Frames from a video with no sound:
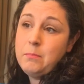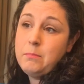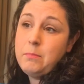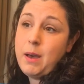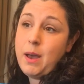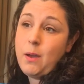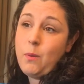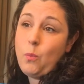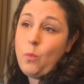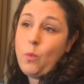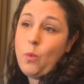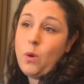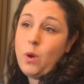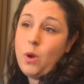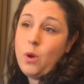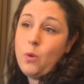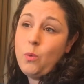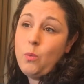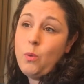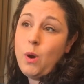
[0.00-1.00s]
But
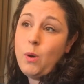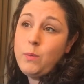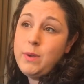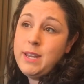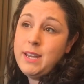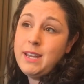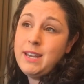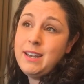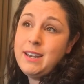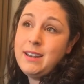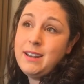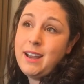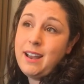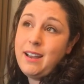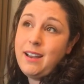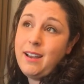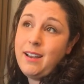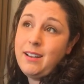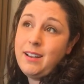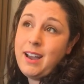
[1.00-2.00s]
what we can
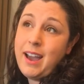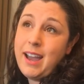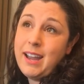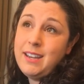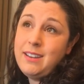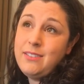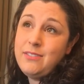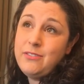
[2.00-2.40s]
kind